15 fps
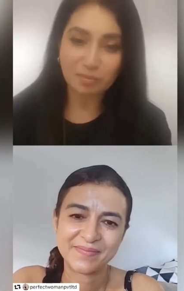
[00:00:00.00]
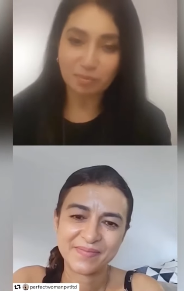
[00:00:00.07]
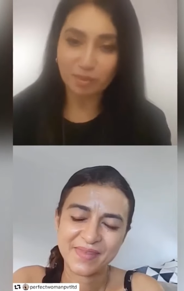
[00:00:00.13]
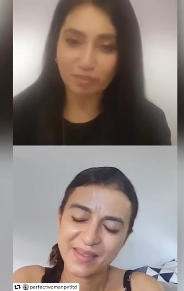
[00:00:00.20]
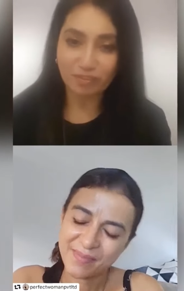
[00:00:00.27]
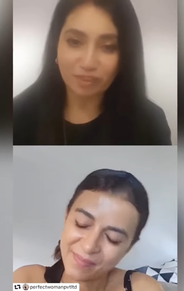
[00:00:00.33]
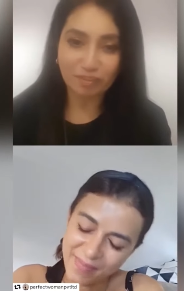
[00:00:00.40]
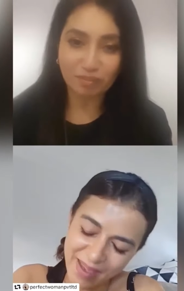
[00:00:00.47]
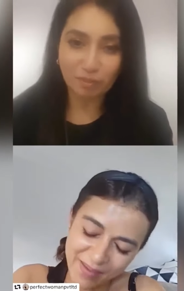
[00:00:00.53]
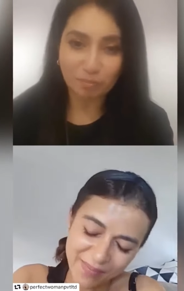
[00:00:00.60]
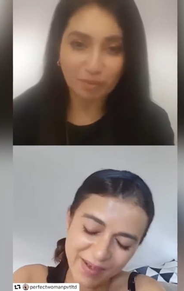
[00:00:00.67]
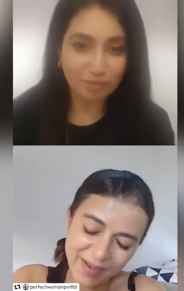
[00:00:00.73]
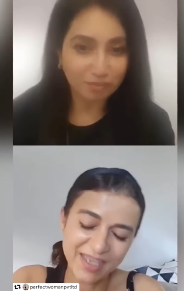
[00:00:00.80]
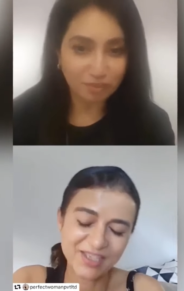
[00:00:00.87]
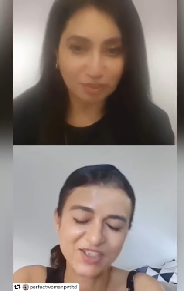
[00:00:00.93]
Speaker 1: woman for
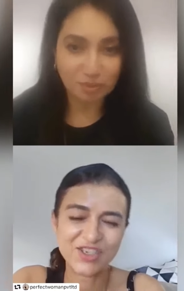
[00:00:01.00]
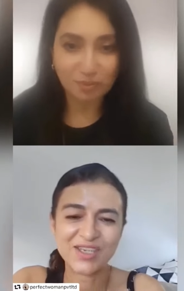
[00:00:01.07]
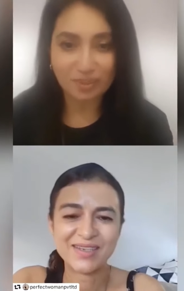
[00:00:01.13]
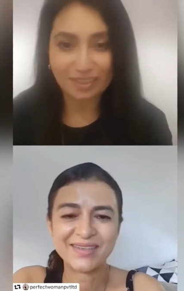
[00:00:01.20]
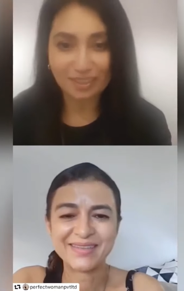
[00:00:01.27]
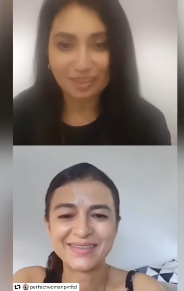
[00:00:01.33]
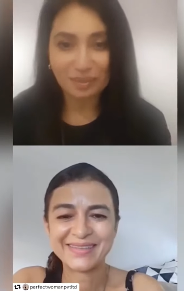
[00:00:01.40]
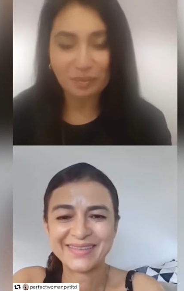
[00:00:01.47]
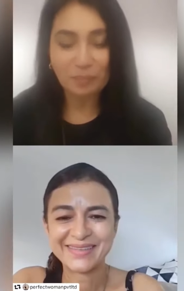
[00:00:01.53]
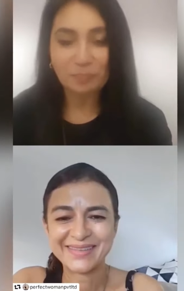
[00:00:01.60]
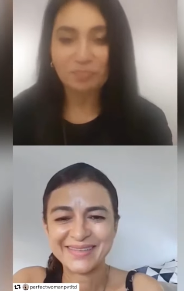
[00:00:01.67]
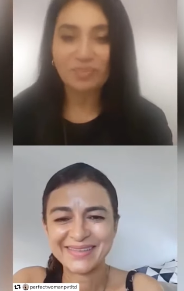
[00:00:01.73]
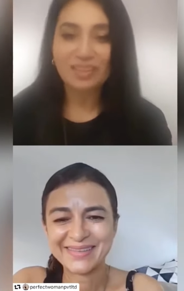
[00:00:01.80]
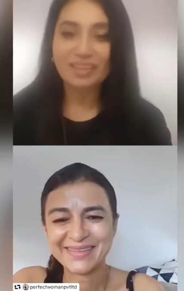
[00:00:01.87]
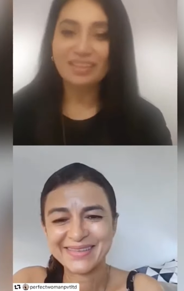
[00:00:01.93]
today.
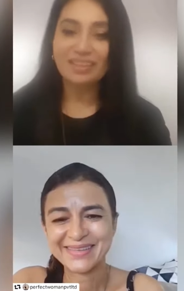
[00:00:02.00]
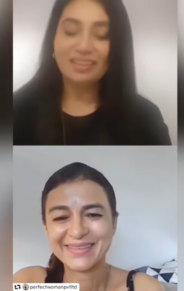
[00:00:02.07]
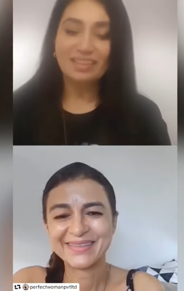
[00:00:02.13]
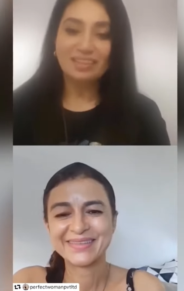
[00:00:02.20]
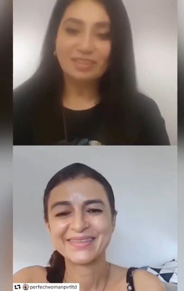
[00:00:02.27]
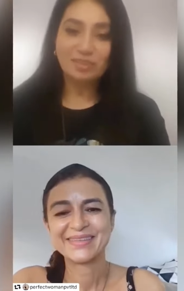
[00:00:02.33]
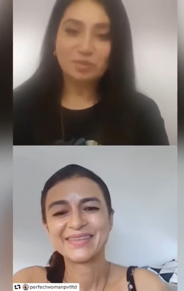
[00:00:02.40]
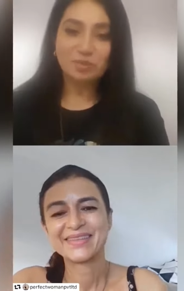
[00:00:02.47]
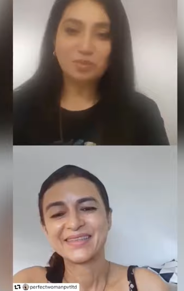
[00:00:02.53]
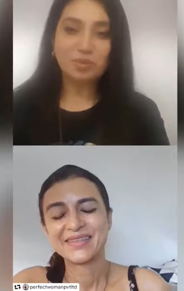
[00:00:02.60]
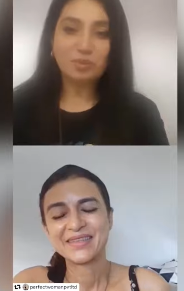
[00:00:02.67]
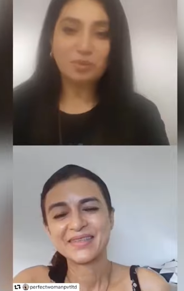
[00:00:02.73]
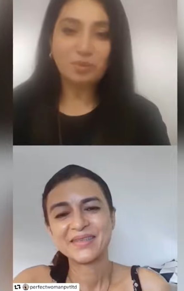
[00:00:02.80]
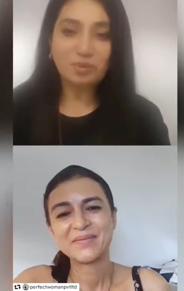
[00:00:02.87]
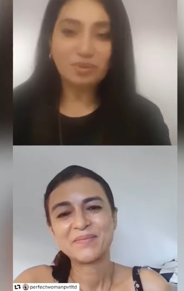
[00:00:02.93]
So
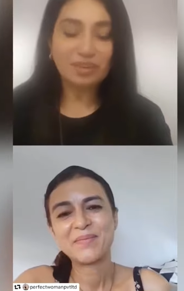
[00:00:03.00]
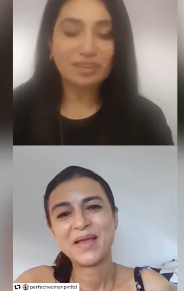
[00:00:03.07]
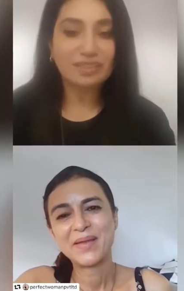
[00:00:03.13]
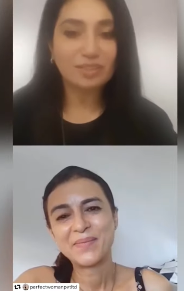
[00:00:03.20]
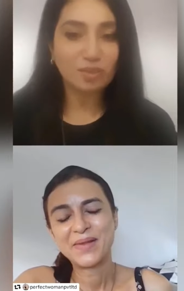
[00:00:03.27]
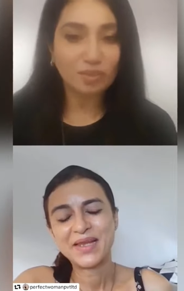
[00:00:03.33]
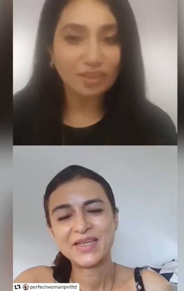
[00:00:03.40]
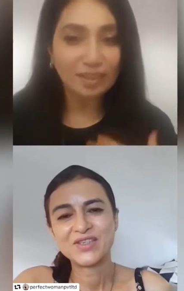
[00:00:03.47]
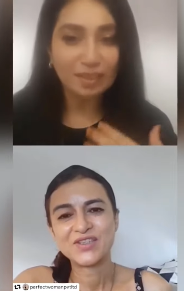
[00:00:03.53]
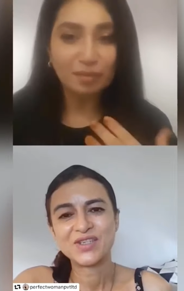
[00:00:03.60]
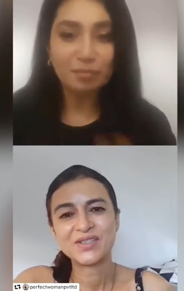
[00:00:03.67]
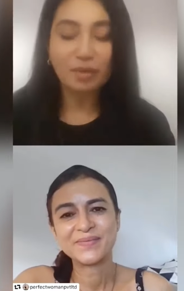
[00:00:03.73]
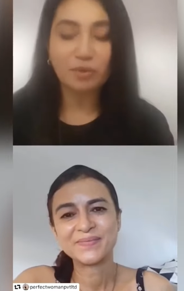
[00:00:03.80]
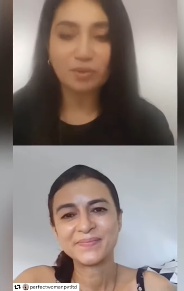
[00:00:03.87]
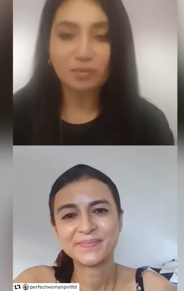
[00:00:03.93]
talking about, I
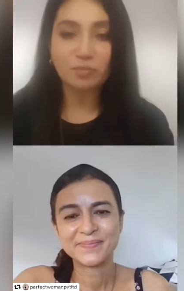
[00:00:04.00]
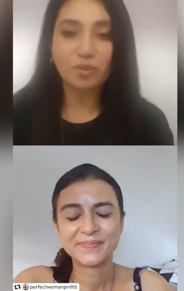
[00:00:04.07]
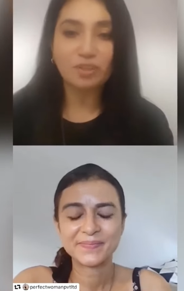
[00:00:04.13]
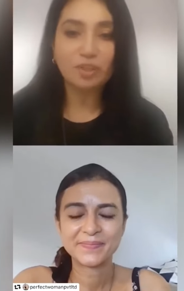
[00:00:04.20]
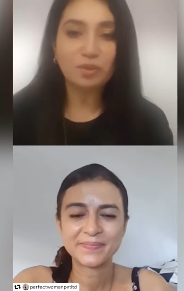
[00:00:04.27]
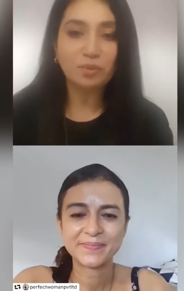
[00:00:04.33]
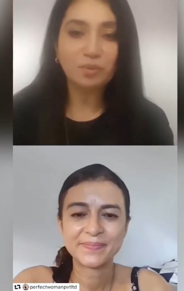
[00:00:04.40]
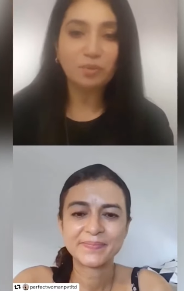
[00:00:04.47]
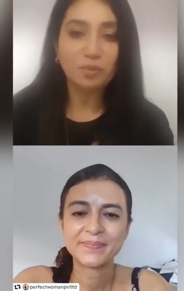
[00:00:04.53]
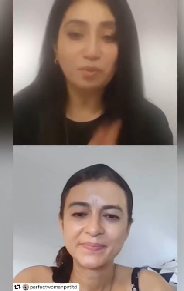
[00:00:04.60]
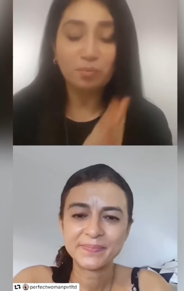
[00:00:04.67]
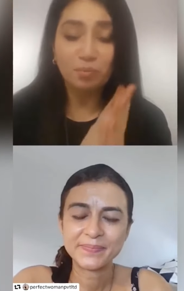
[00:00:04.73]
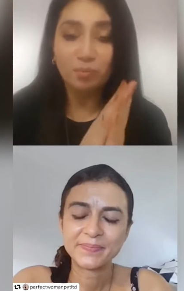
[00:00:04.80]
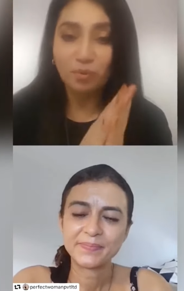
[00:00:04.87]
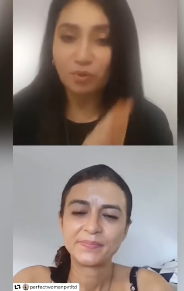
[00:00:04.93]
wanted to know more
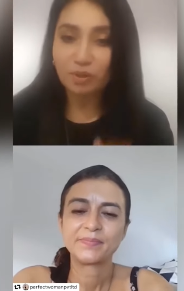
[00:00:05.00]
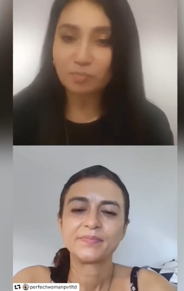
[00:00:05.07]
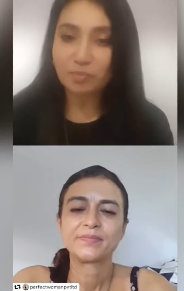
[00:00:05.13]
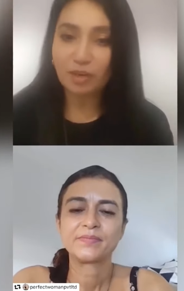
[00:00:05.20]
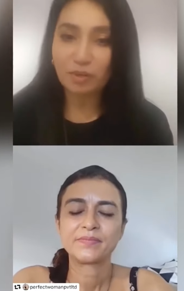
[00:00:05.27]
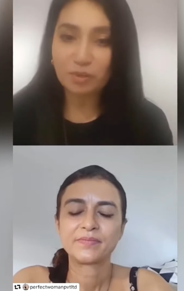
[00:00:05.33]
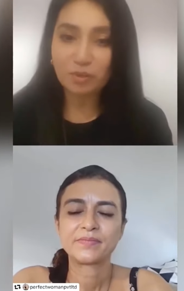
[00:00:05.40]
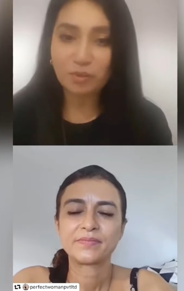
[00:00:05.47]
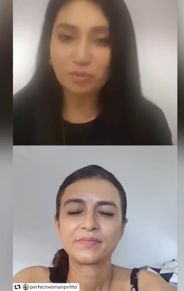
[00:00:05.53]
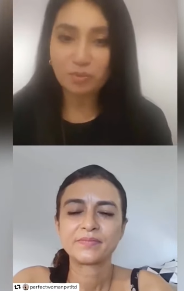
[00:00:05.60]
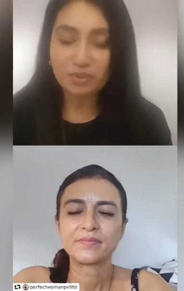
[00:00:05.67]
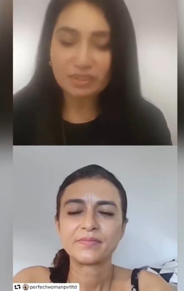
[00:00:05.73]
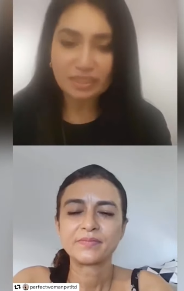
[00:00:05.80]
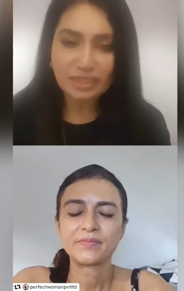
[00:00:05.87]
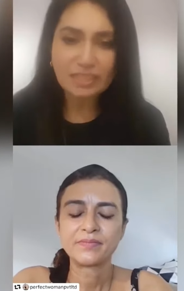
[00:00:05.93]
about you. These
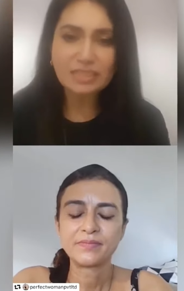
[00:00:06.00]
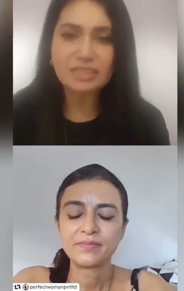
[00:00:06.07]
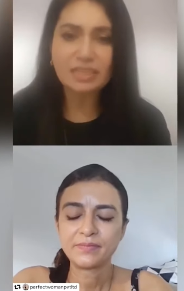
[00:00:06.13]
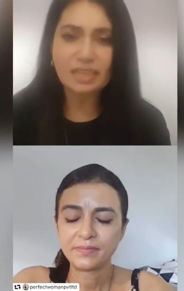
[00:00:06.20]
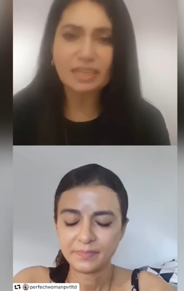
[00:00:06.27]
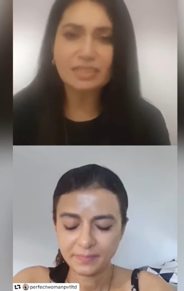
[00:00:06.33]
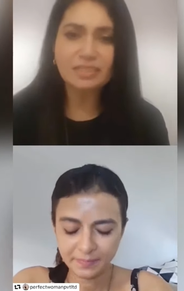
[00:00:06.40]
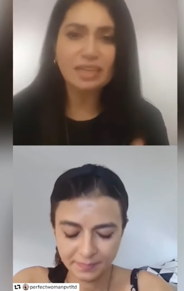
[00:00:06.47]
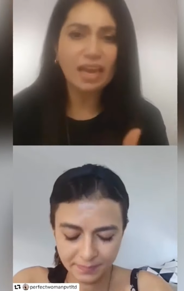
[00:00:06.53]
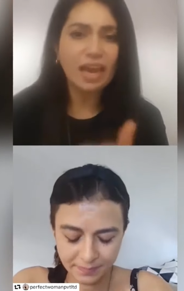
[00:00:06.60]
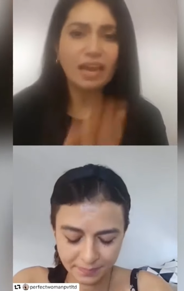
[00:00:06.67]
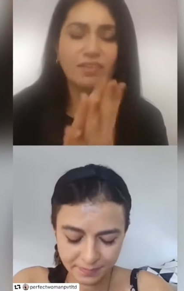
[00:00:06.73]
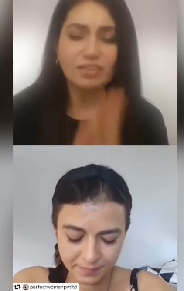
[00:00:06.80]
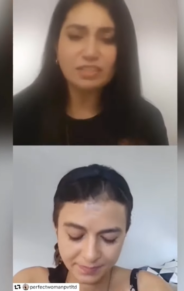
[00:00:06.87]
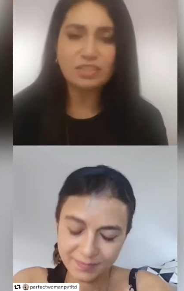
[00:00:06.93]
days, I haven't seen
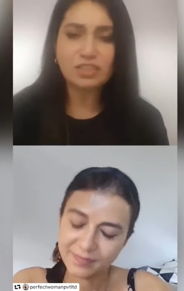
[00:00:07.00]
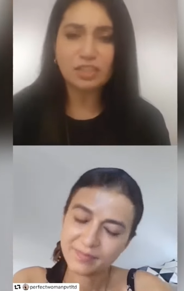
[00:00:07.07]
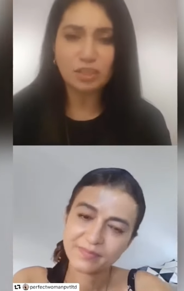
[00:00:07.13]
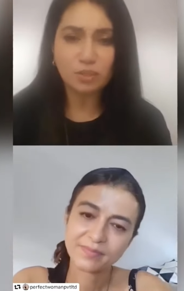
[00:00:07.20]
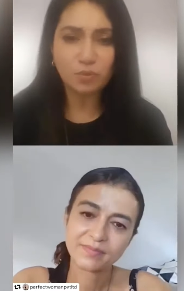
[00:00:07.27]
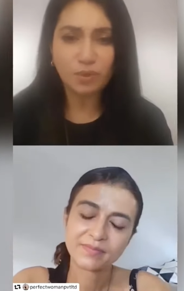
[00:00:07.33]
you anywhere.